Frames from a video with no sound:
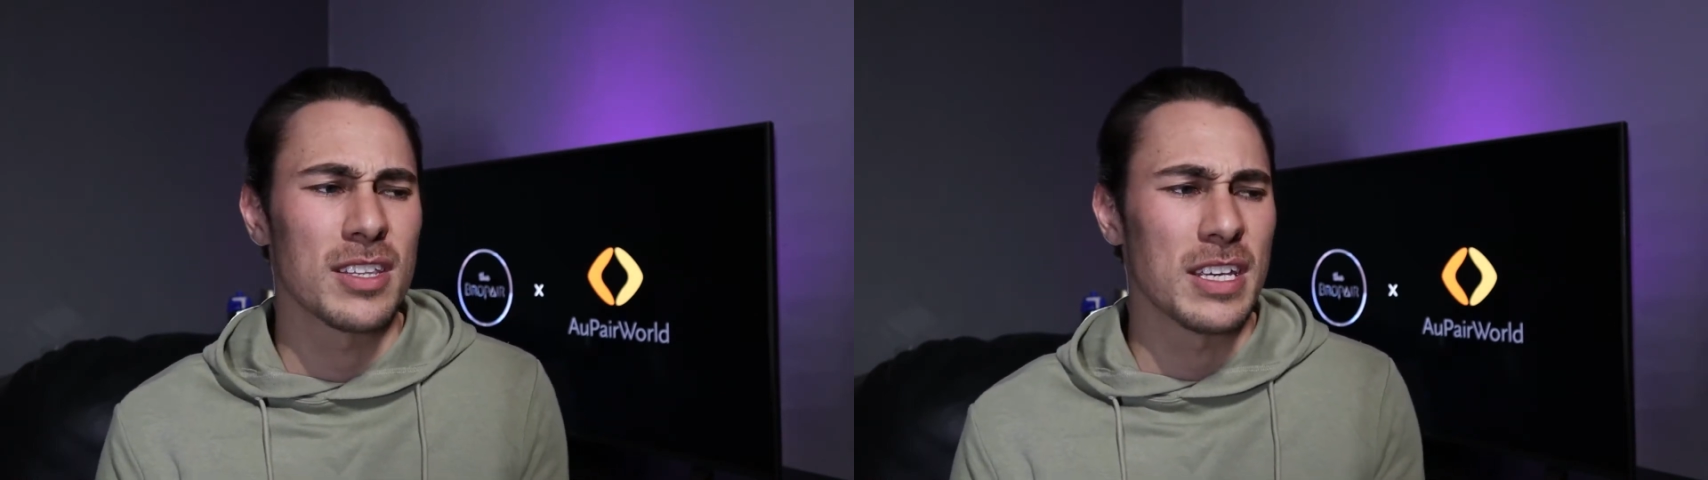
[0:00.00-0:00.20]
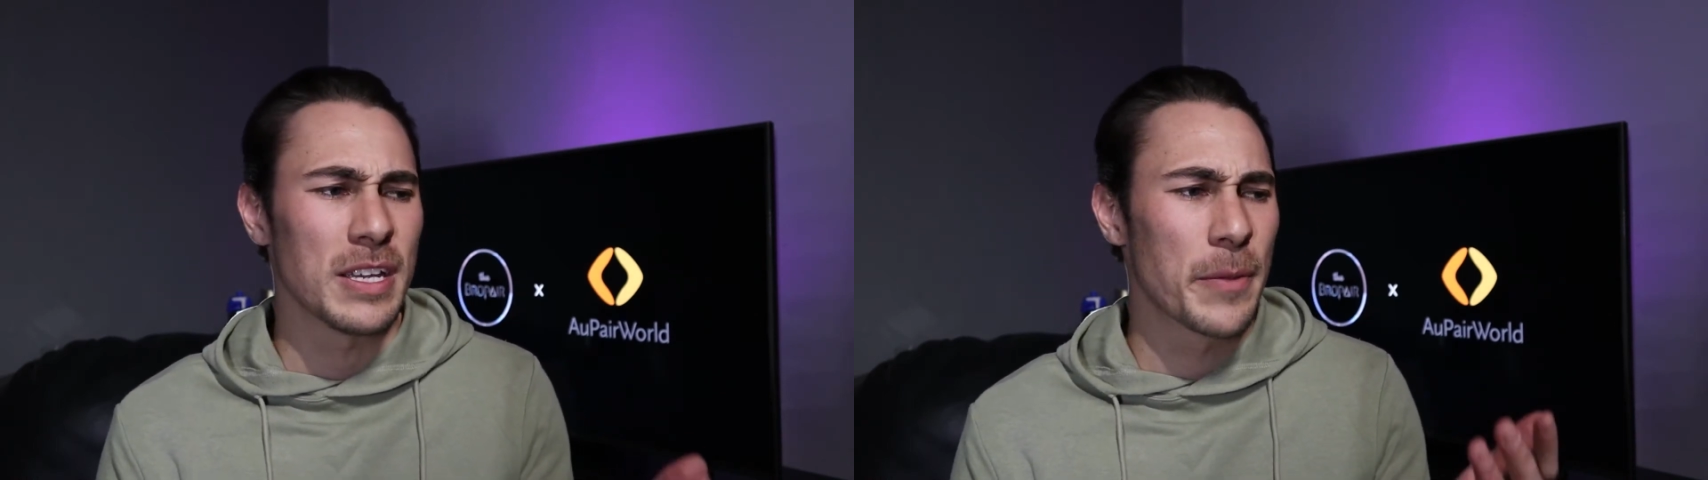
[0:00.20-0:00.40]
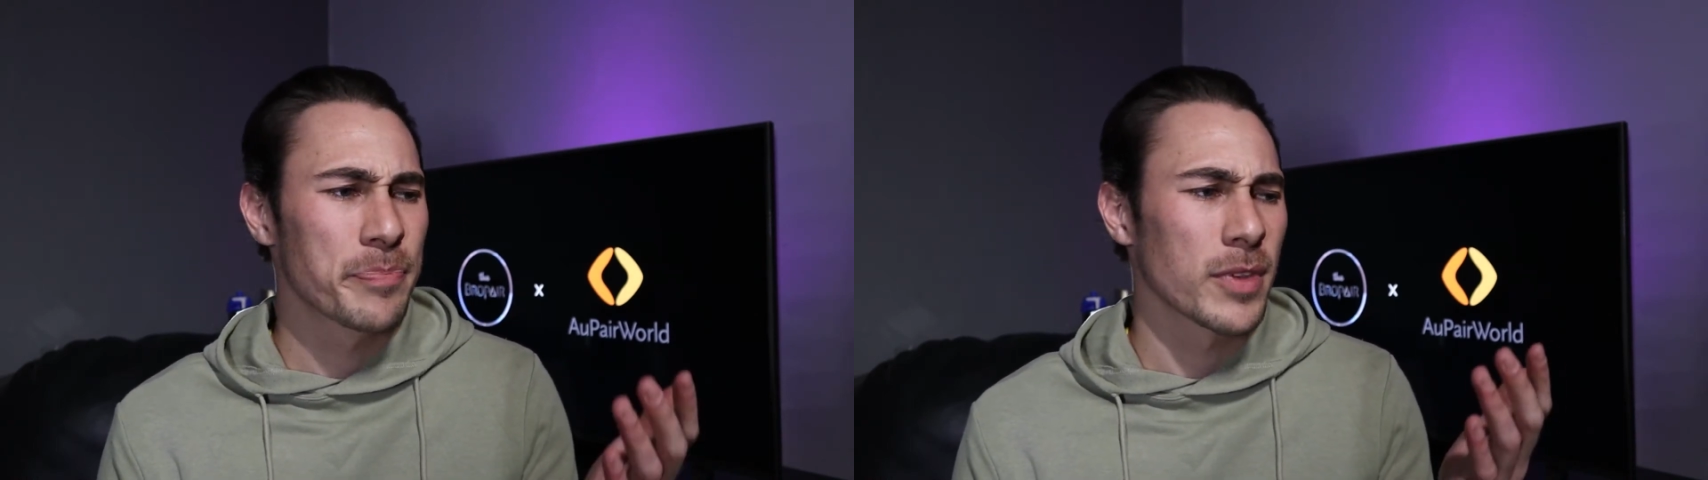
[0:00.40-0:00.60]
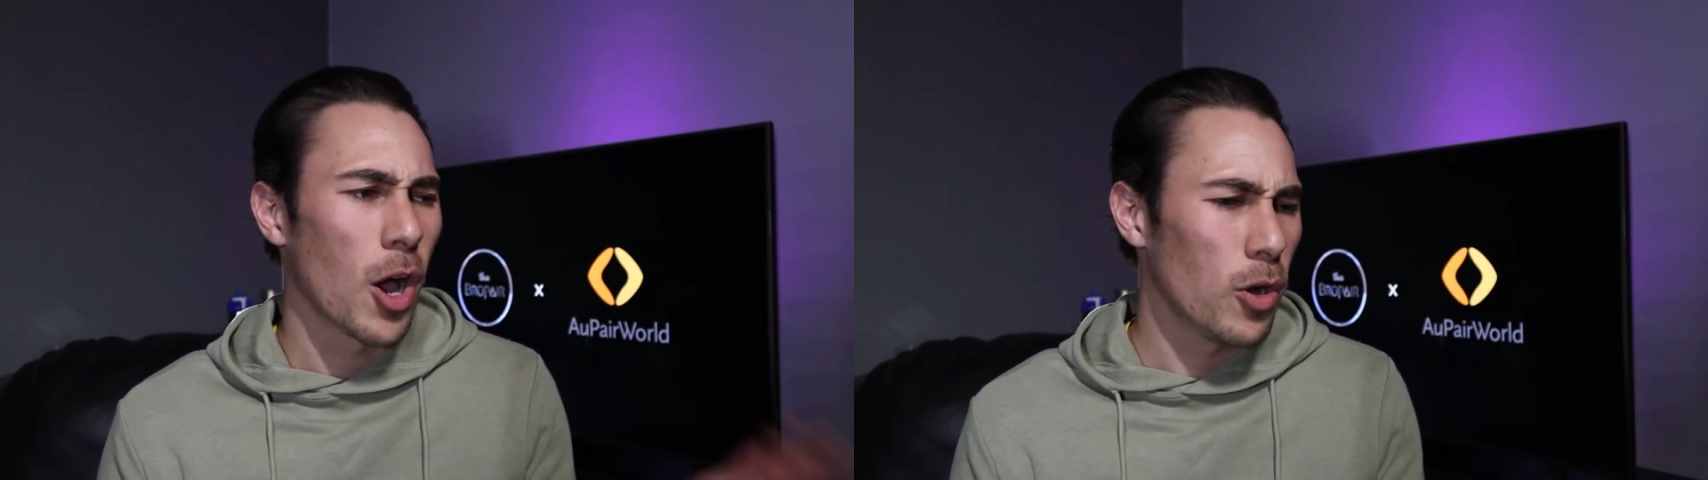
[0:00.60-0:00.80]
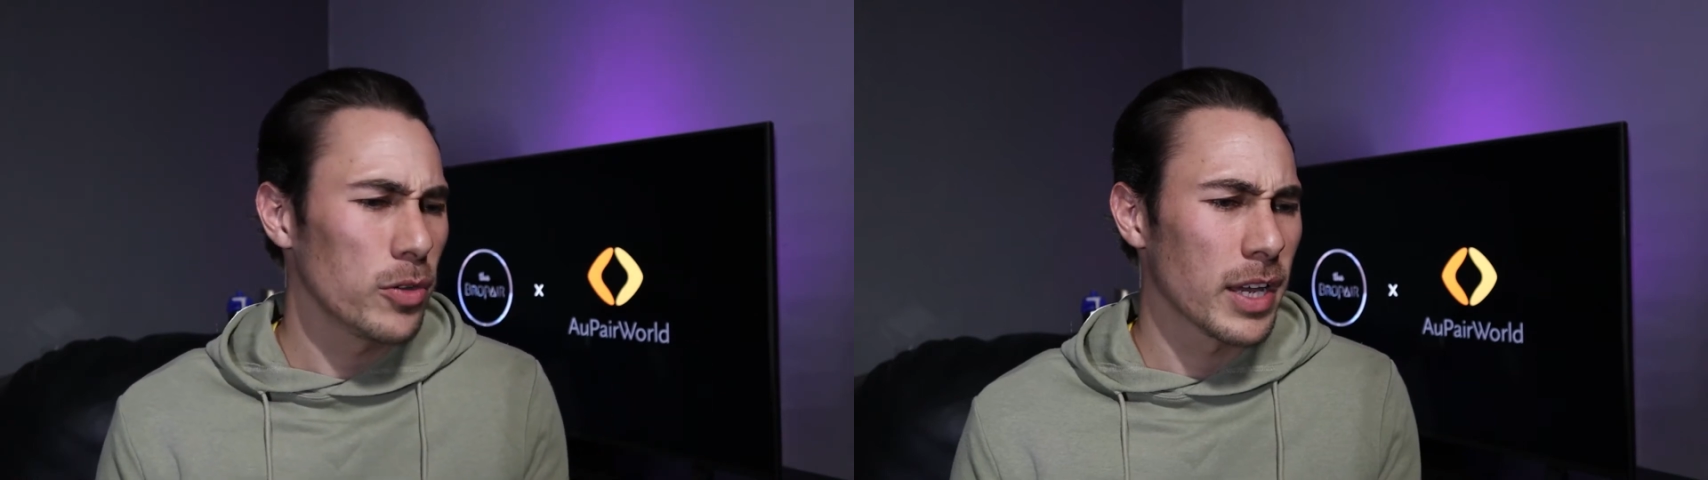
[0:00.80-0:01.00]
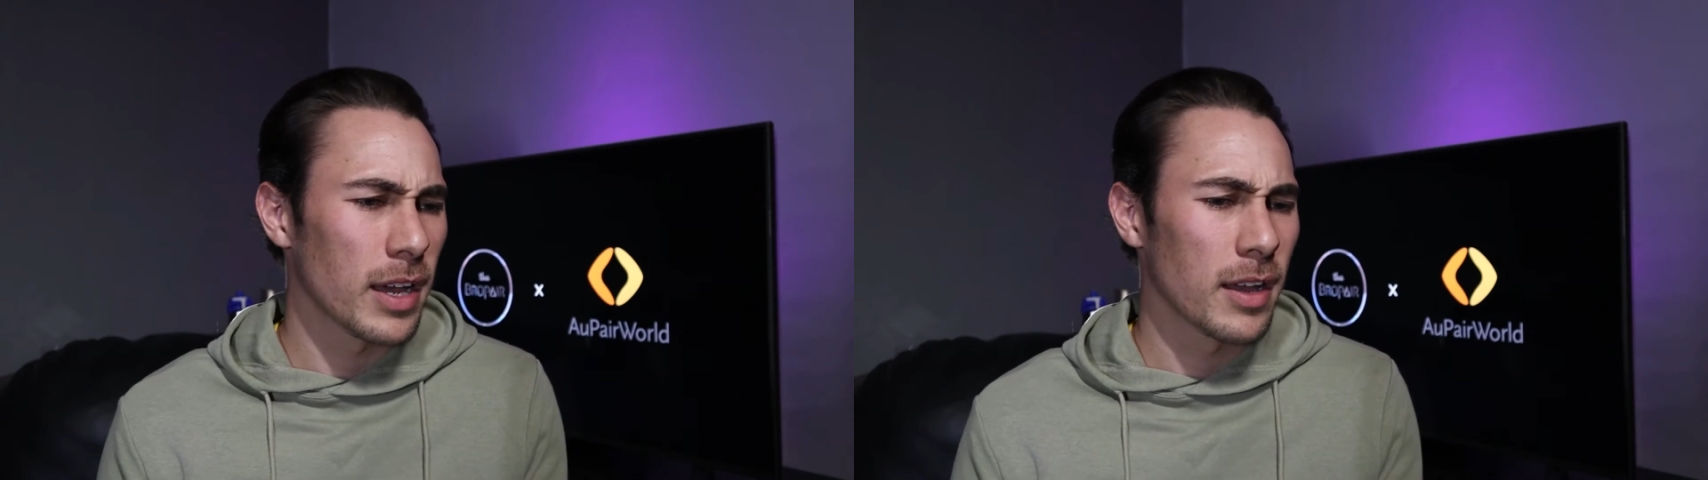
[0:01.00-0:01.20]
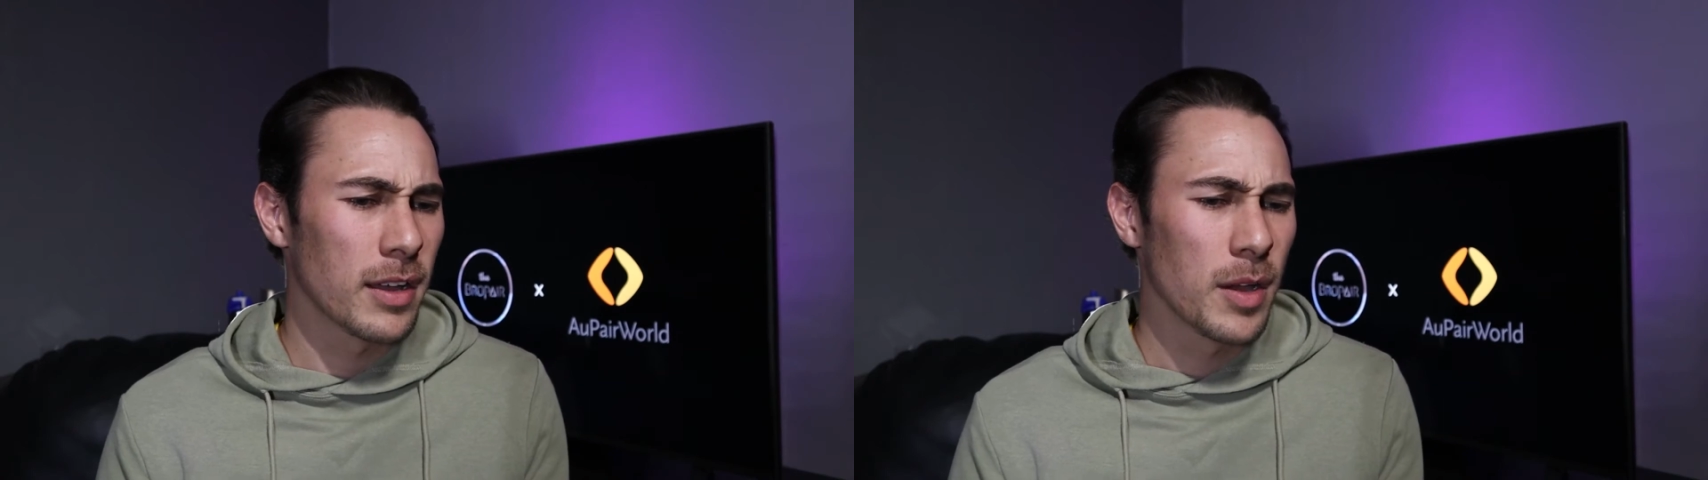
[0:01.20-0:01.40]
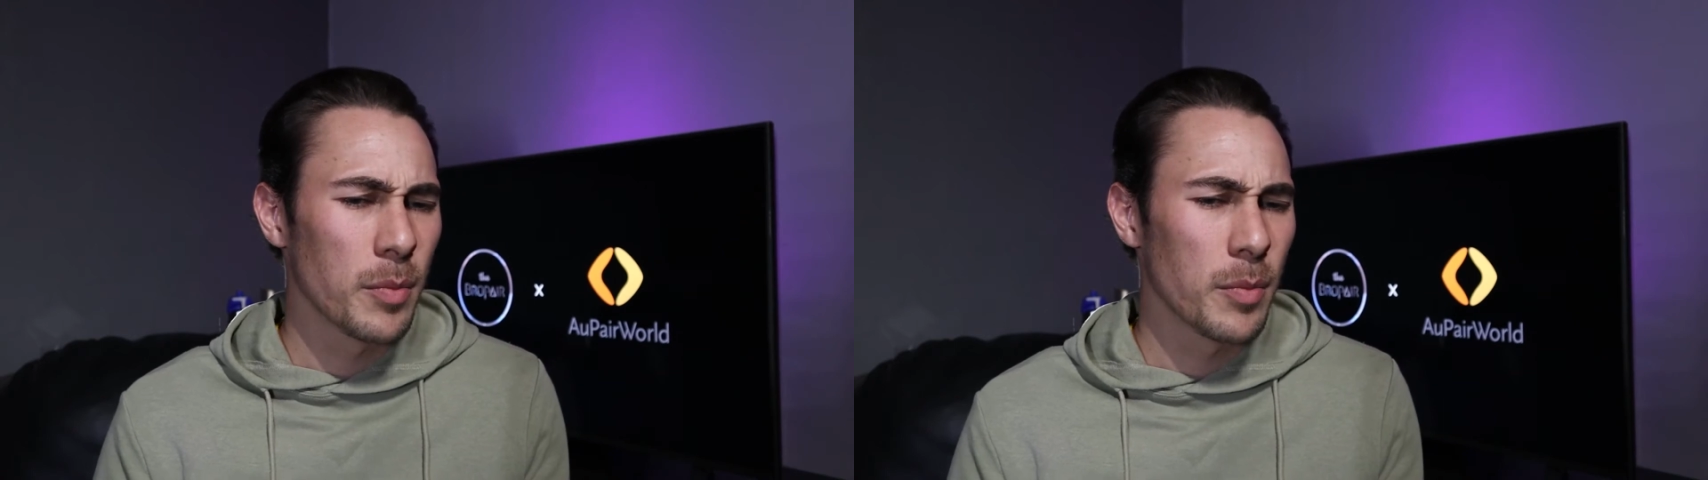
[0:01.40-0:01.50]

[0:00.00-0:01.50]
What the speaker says: the older,